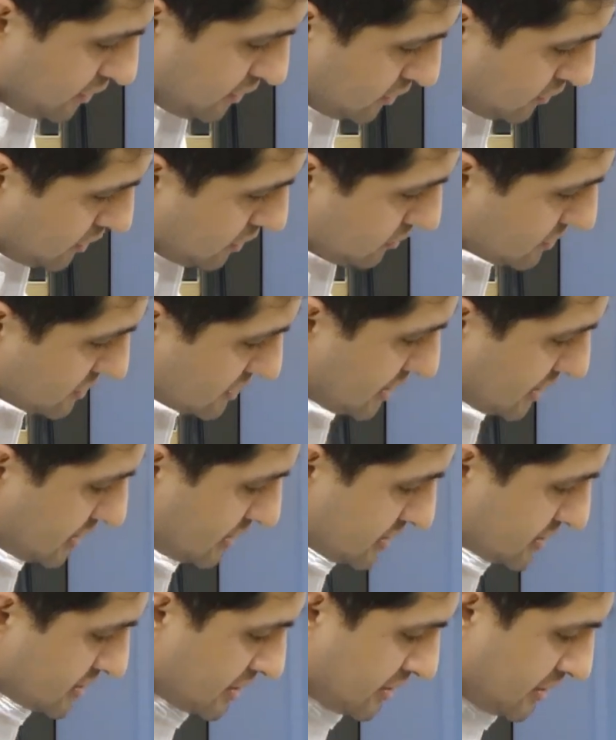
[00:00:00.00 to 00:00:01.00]
view, you see
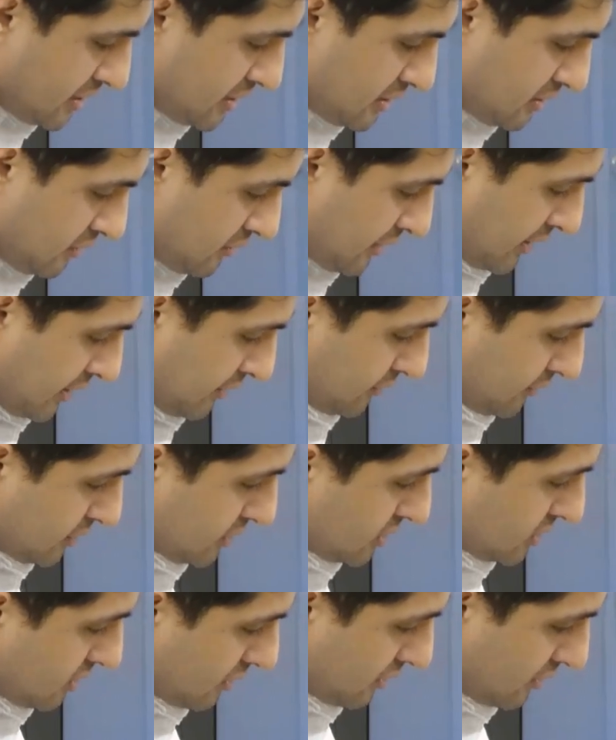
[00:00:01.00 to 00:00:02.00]
this, okay, if we
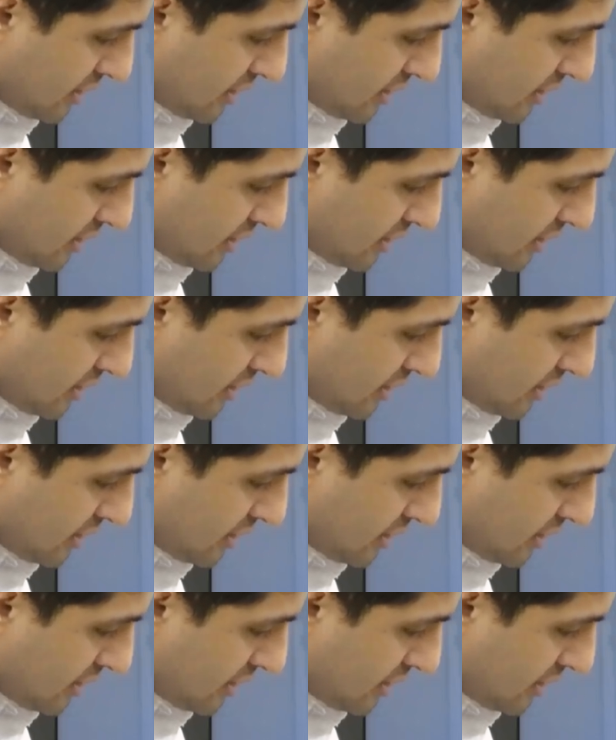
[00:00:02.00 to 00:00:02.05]
turn